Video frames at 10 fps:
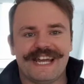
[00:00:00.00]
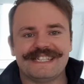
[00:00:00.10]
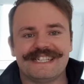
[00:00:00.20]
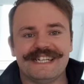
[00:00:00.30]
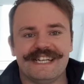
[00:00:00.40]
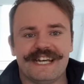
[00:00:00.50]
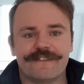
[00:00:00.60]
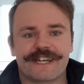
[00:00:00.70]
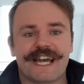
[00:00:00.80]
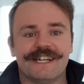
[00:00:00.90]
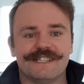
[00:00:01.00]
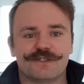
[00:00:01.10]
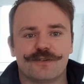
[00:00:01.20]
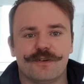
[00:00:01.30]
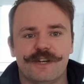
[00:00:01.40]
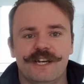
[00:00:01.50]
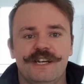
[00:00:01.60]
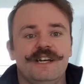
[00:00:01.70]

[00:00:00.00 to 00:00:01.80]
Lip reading: 18 here at Kennedy's Corner.